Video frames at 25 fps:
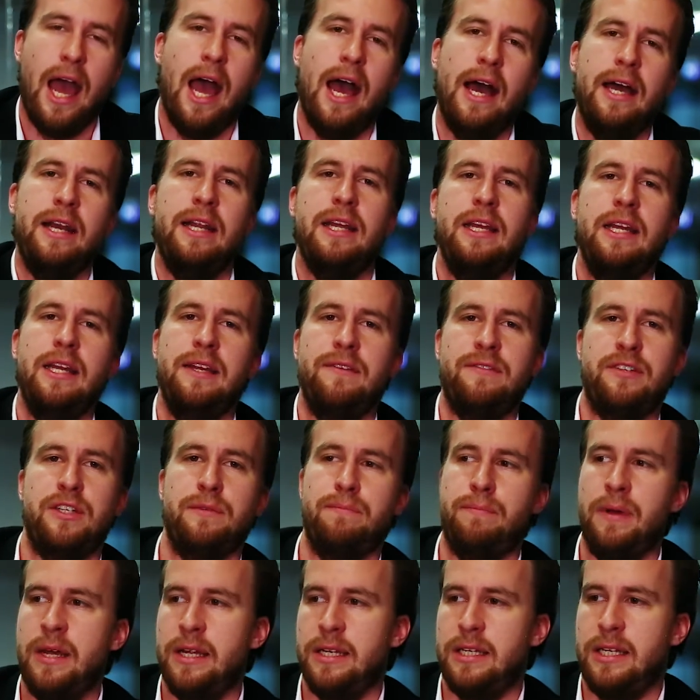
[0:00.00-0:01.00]
Had he have
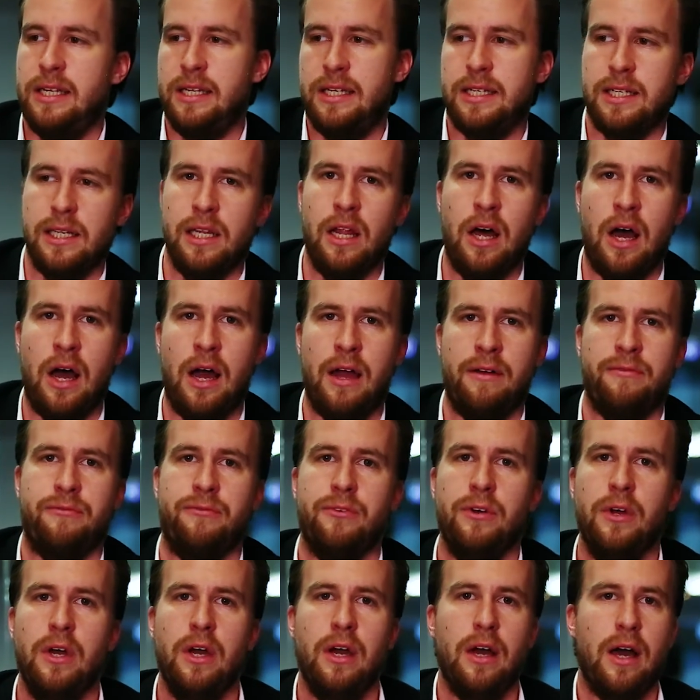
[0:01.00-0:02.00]
spent his
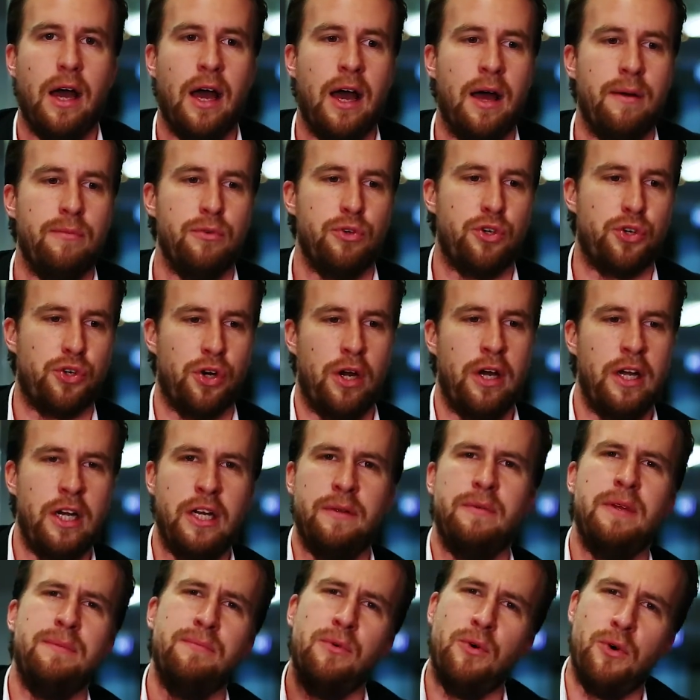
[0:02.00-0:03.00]
life trying
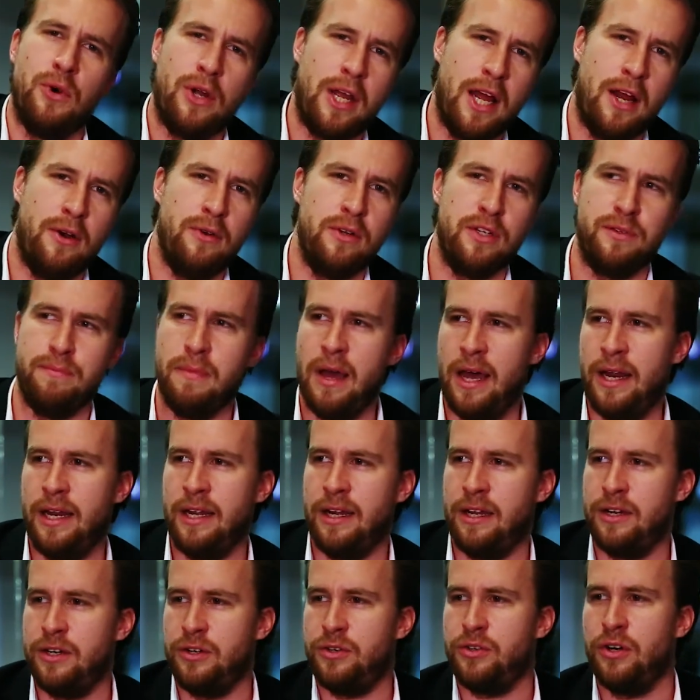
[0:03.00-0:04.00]
to be more
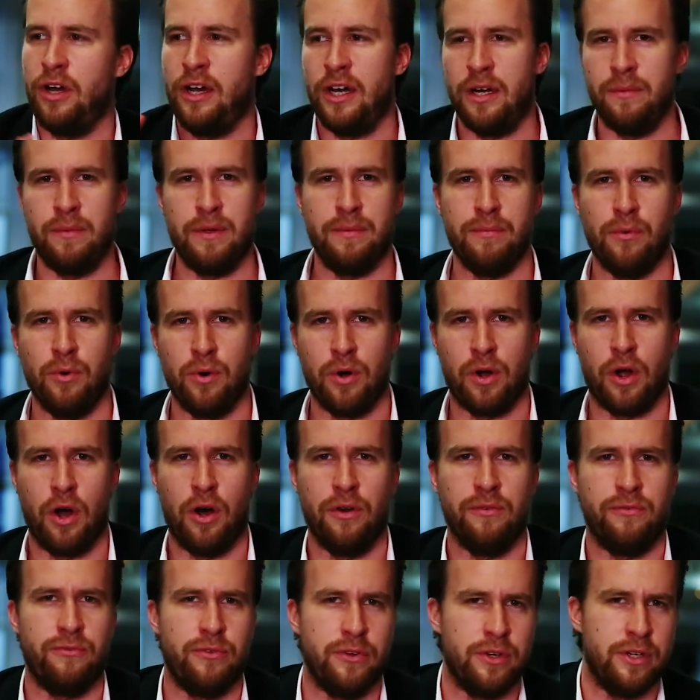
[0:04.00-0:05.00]
charismatic and trying to be more
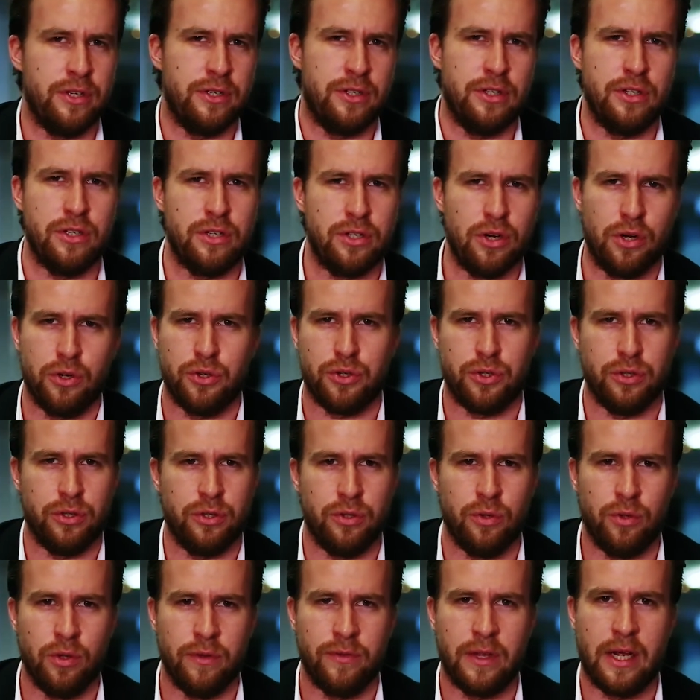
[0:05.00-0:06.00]
confident and social
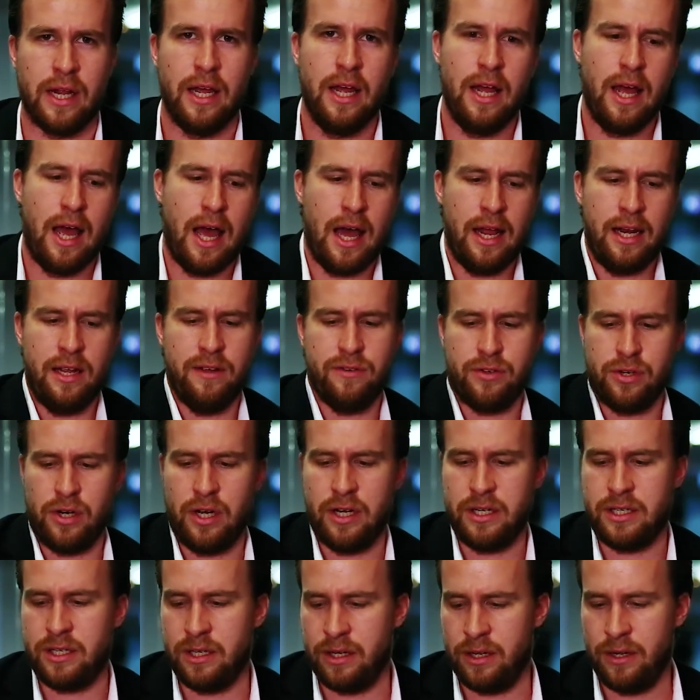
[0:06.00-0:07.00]
and all of that, had he have
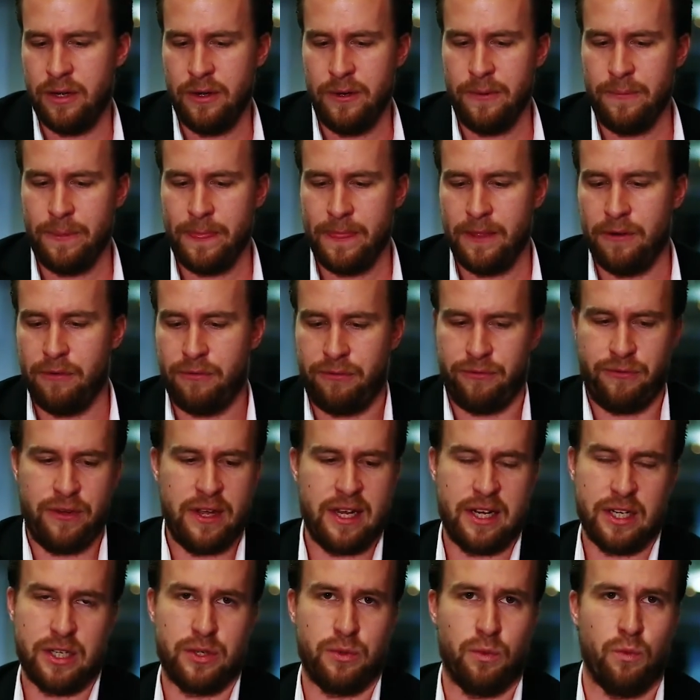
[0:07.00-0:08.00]
tried to
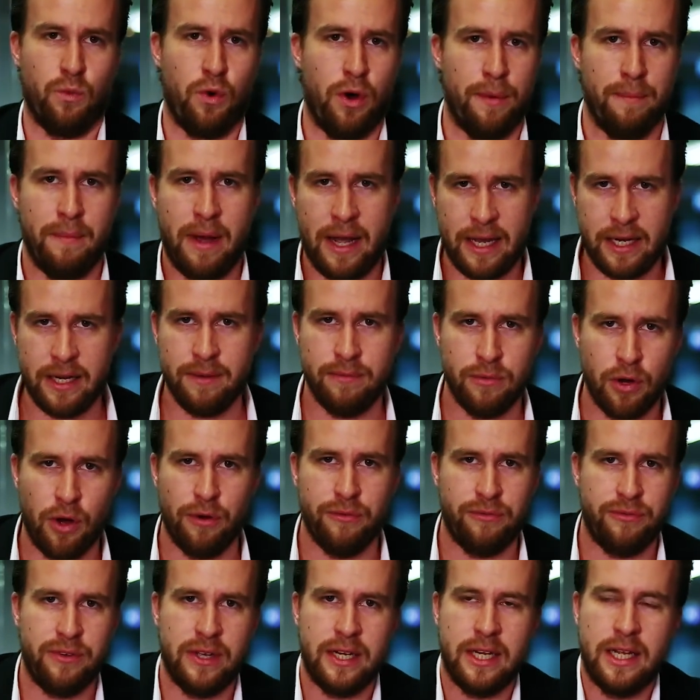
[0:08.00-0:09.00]
fix what made him
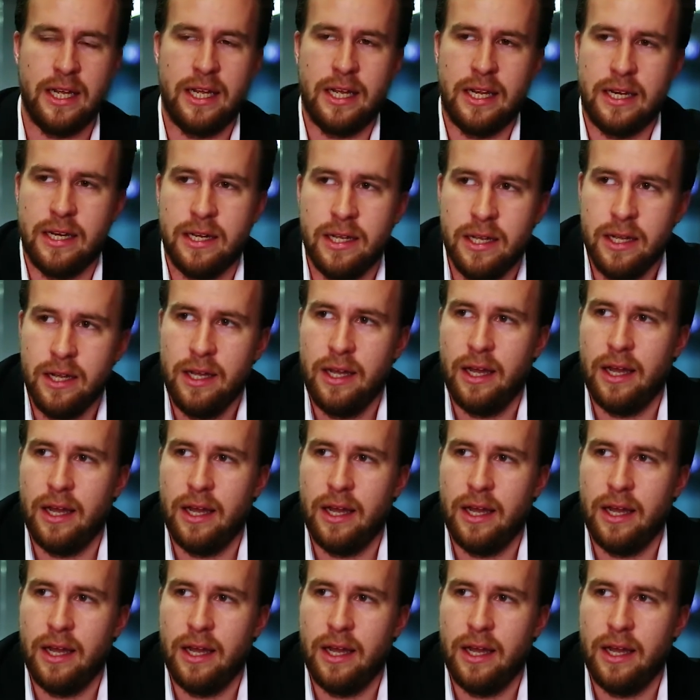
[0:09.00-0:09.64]
not fit in,